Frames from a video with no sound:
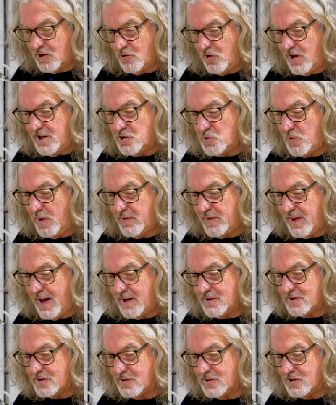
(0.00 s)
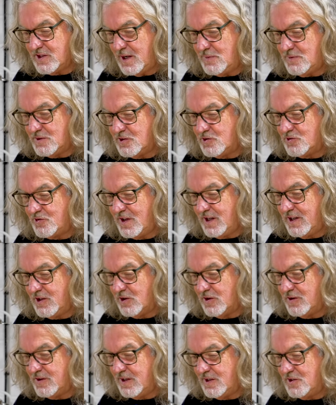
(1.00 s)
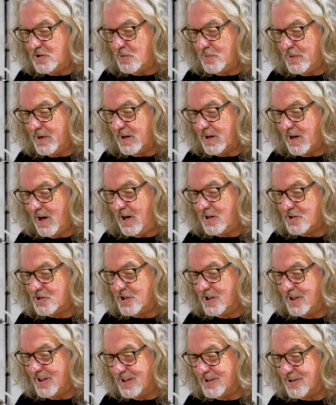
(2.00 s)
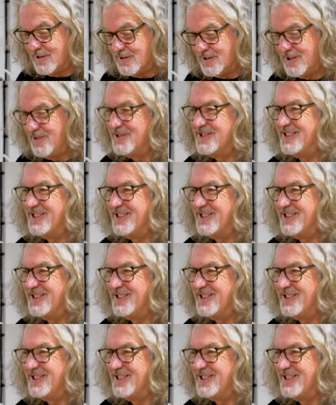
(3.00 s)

Rich 1000. James is really good. He should be a car journalist of some